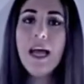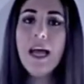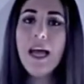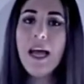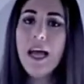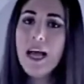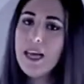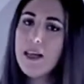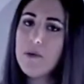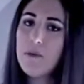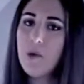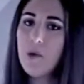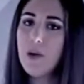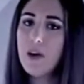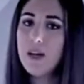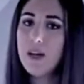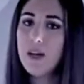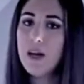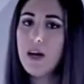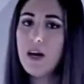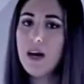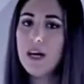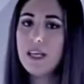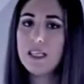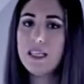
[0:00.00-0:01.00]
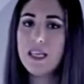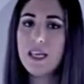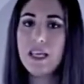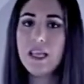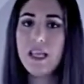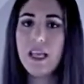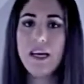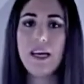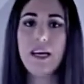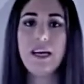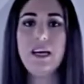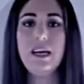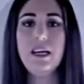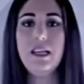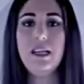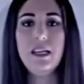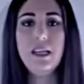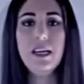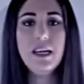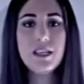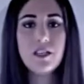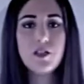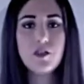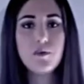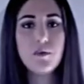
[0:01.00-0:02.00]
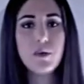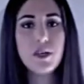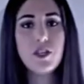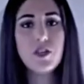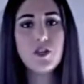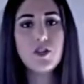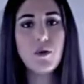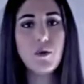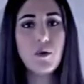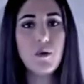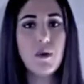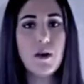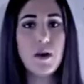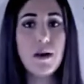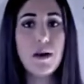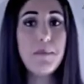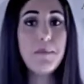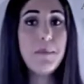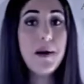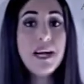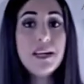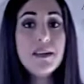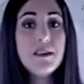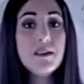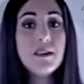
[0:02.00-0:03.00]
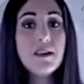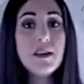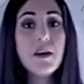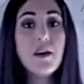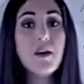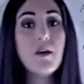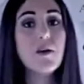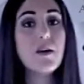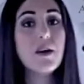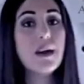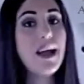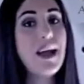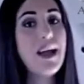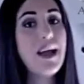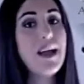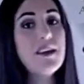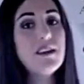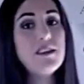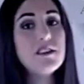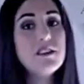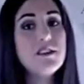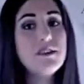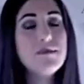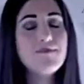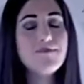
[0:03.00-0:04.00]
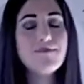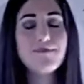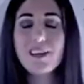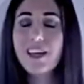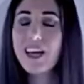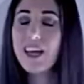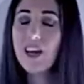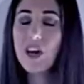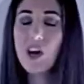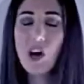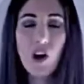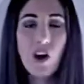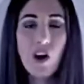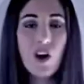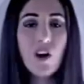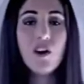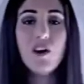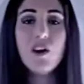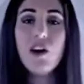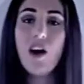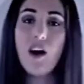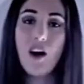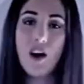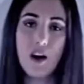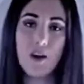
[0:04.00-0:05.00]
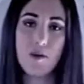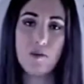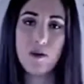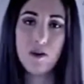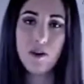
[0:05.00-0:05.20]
Any point of content like a light switch or a button or handle can all harbor